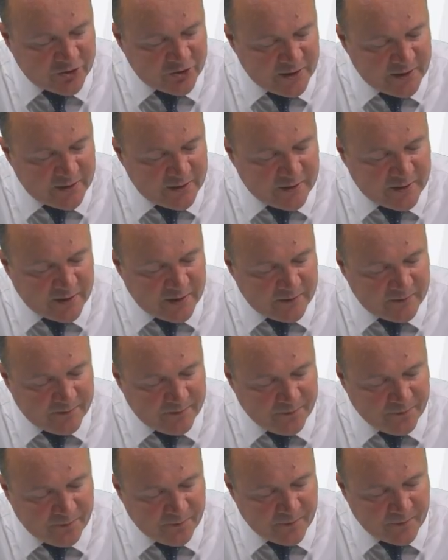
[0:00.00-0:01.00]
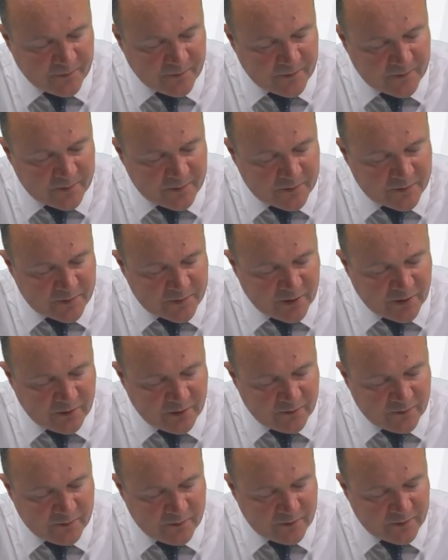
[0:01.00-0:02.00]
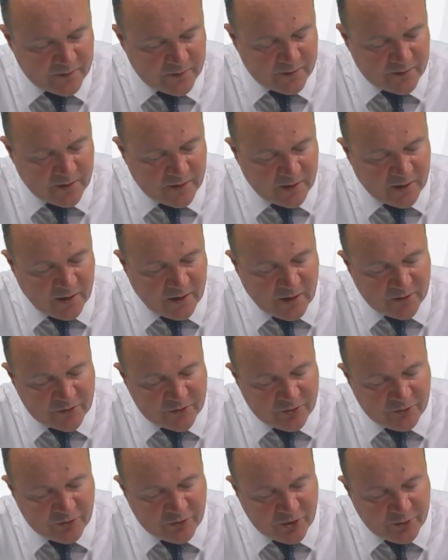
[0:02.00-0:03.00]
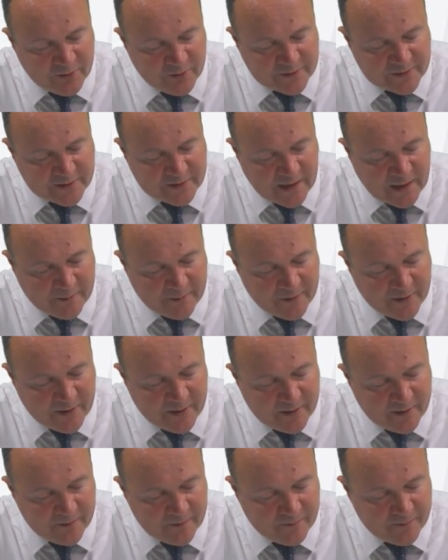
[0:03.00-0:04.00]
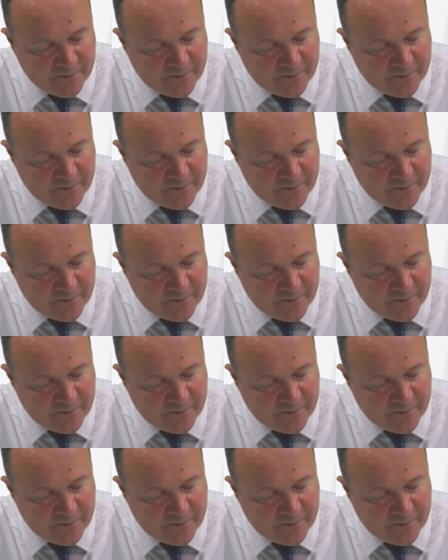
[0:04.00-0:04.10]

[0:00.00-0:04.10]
sheet then. So, and I'll do US GAAP here.